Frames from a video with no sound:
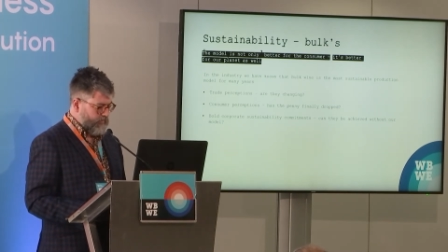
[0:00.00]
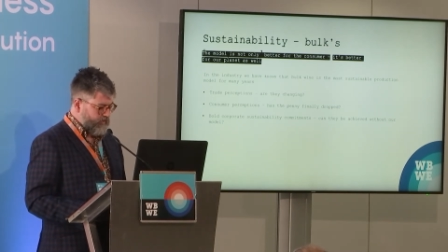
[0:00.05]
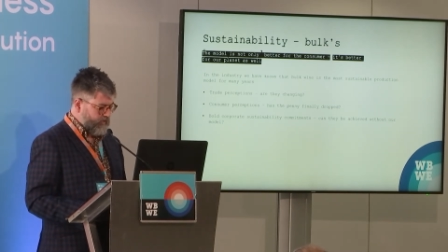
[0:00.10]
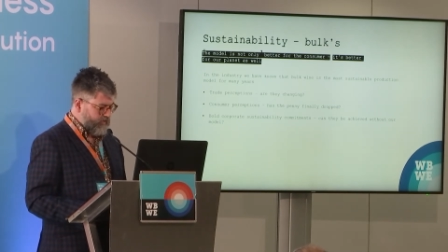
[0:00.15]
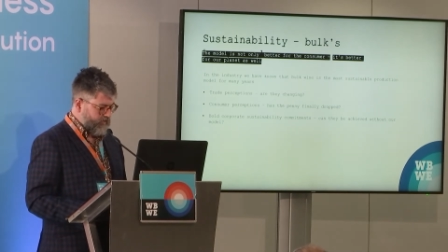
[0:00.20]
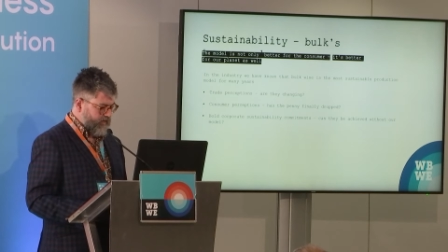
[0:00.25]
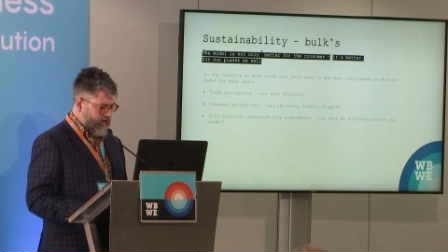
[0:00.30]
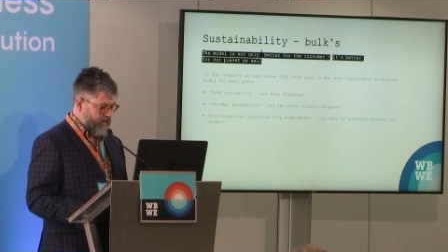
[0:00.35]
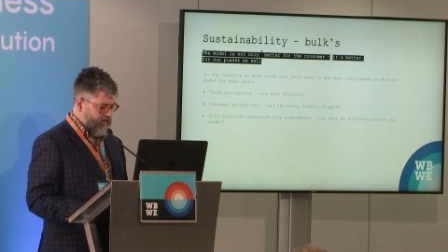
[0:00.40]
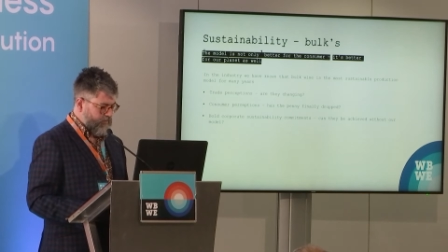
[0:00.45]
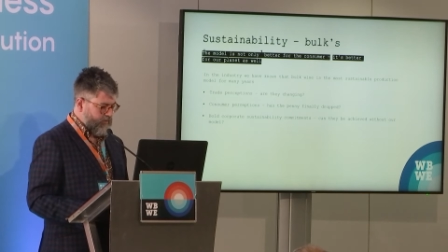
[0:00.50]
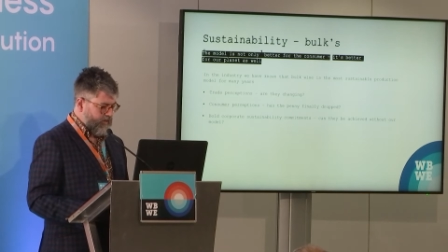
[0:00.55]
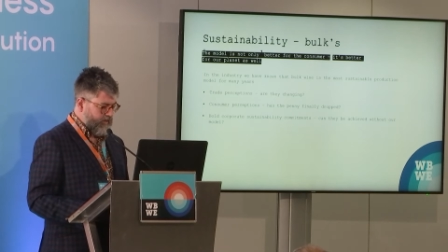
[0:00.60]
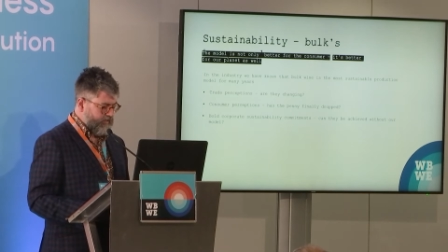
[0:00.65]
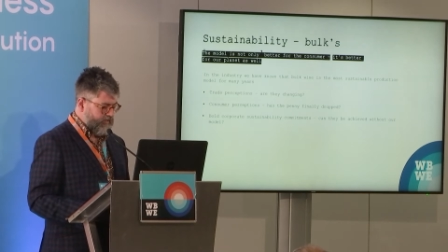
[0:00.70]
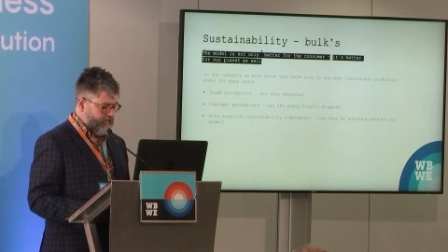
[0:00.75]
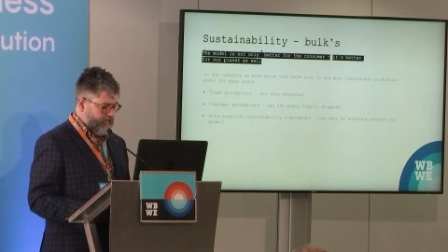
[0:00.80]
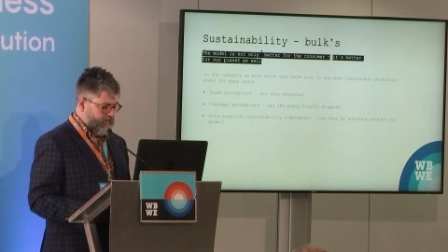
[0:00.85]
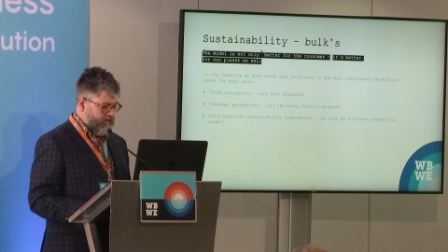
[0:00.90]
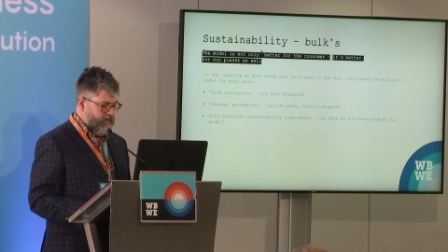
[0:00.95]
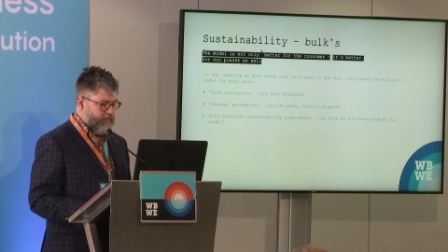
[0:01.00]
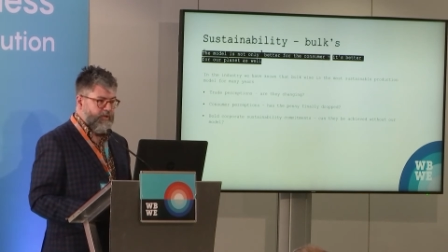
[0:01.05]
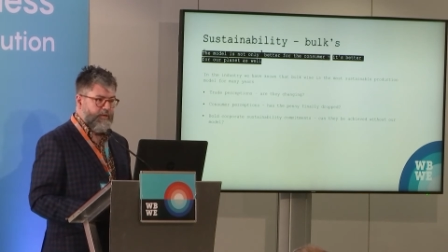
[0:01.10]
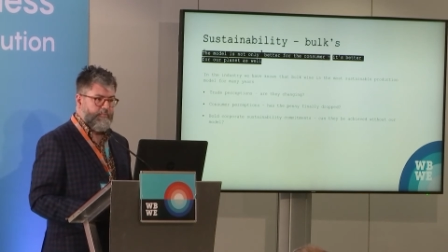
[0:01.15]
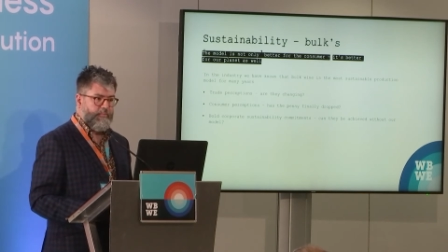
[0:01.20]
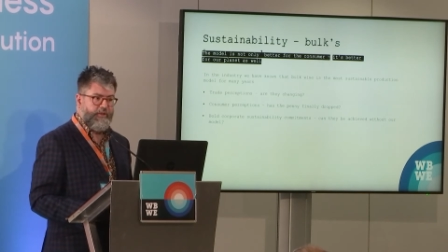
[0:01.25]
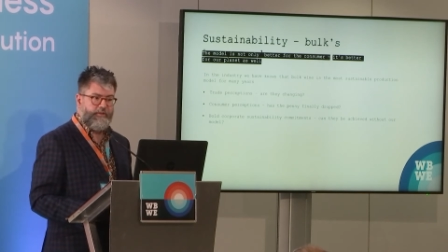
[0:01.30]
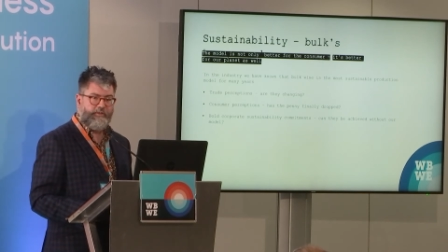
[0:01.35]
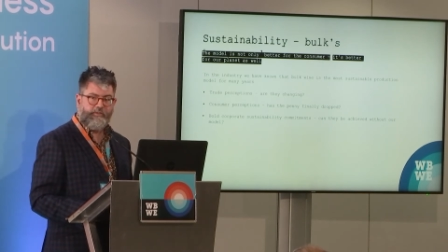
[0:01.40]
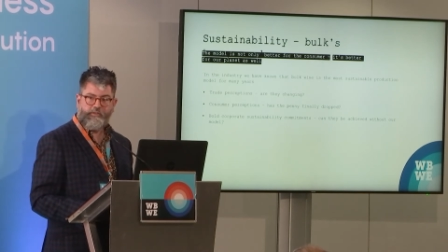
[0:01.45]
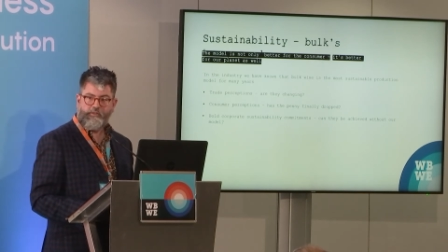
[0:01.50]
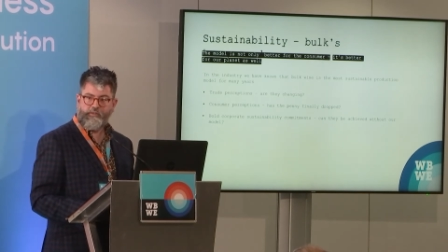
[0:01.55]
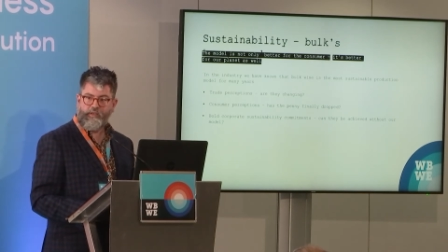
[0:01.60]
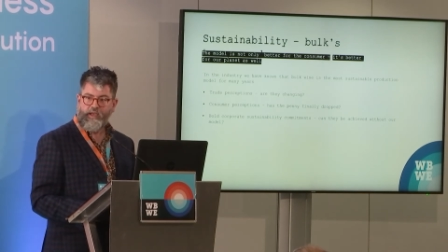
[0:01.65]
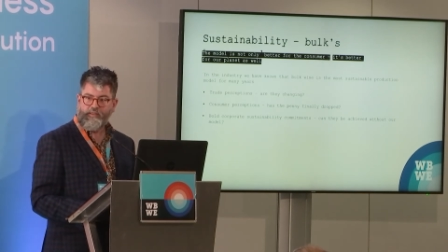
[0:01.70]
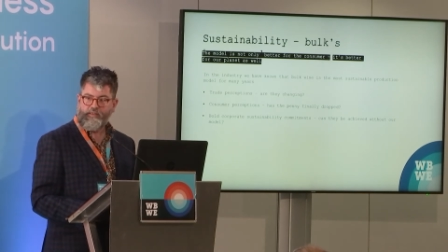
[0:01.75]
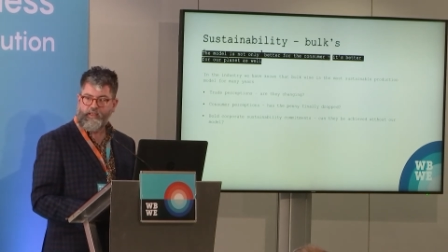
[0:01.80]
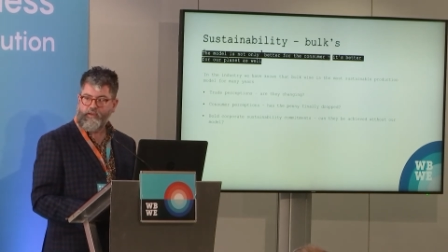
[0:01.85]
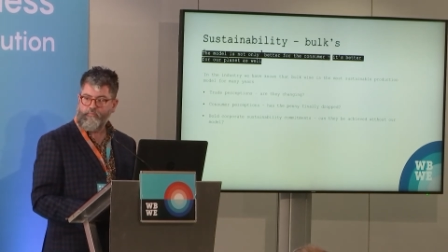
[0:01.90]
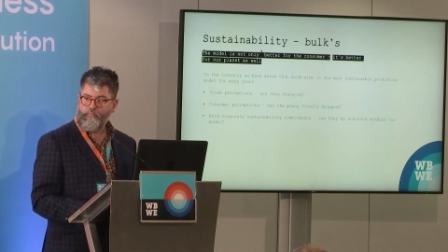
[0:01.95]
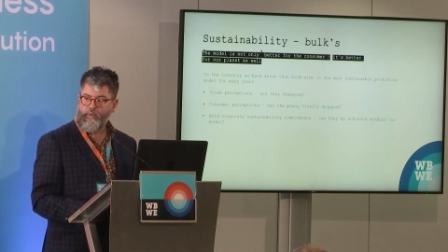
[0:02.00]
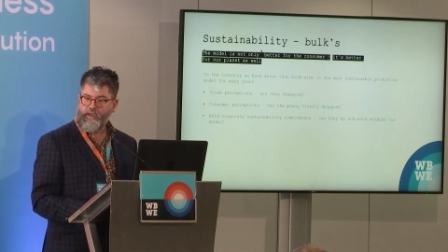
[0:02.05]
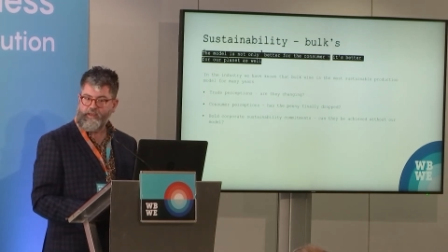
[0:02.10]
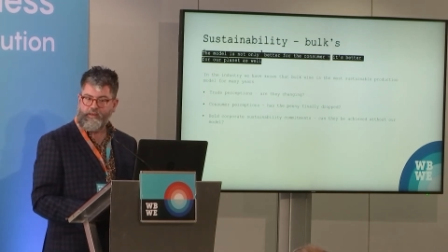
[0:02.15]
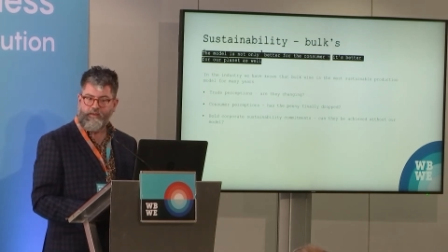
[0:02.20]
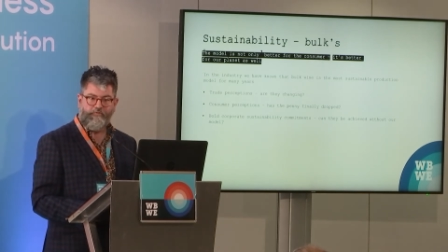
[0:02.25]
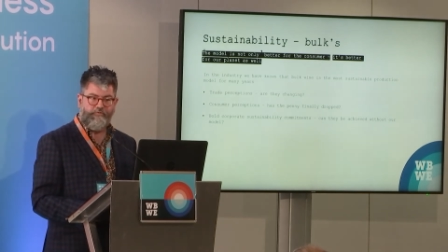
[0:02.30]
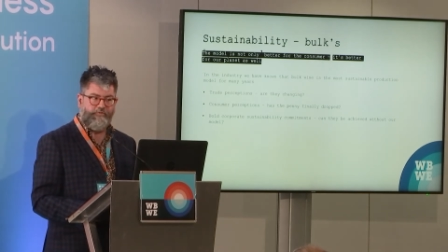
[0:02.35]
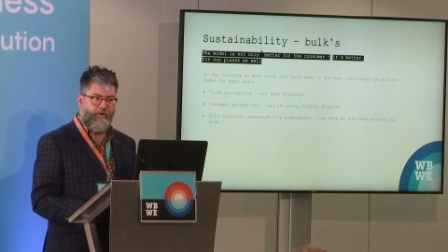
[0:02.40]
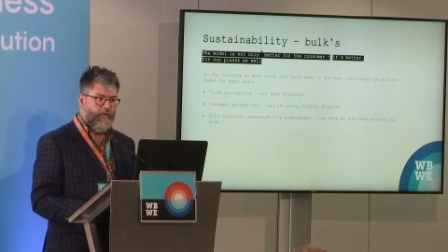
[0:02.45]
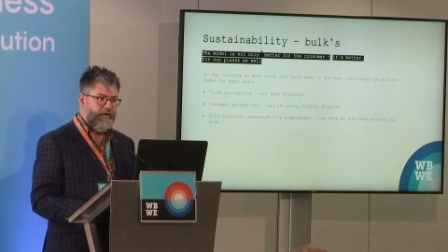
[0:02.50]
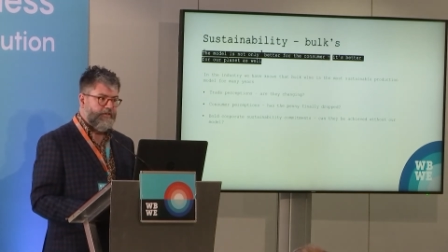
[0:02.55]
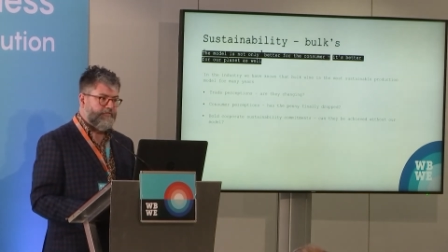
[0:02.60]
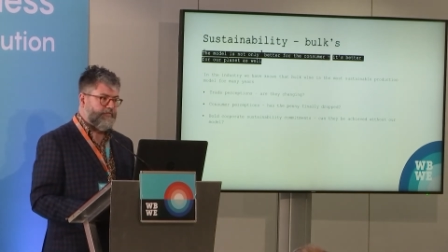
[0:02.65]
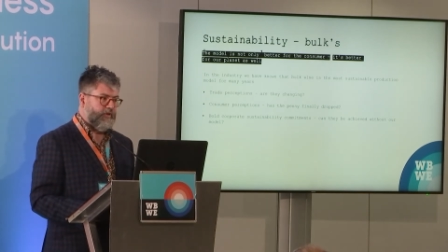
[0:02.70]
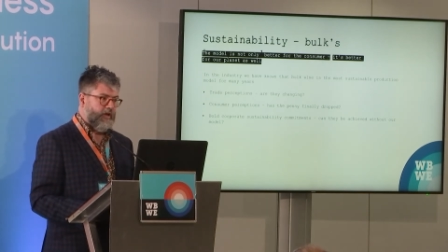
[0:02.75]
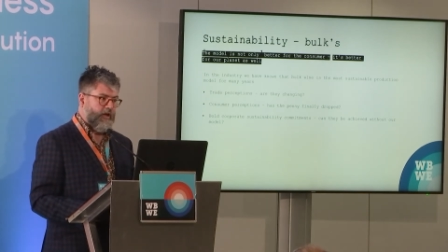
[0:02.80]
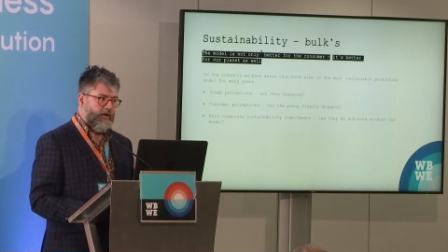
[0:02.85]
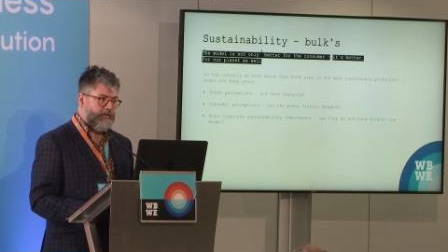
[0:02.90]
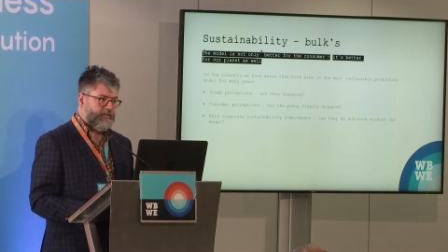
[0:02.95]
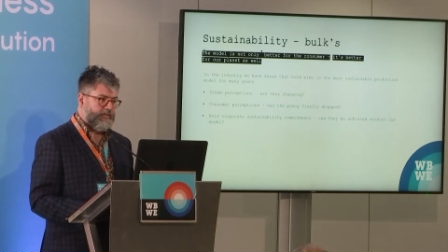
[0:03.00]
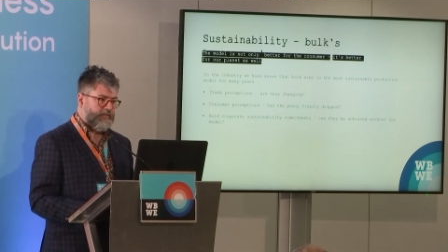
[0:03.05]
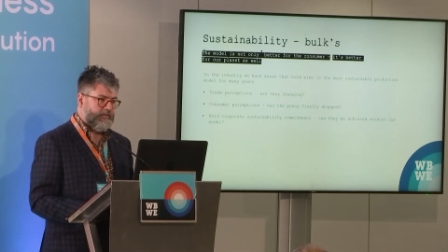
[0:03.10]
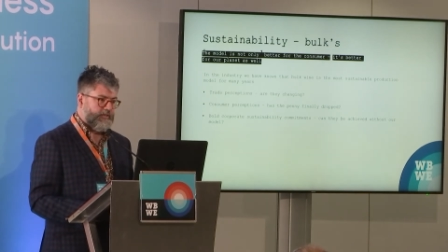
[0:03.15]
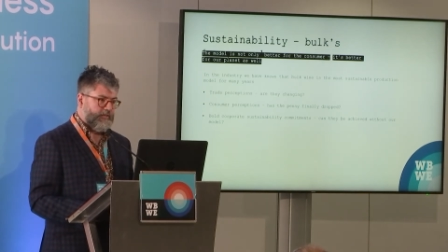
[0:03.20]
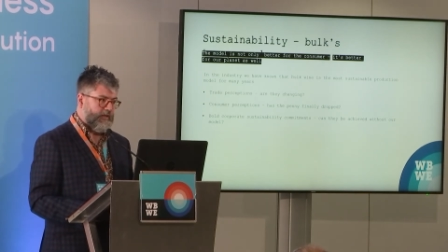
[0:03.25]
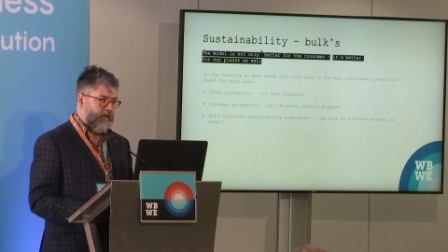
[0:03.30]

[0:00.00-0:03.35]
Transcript: sustainability commitment, and they made it very fast.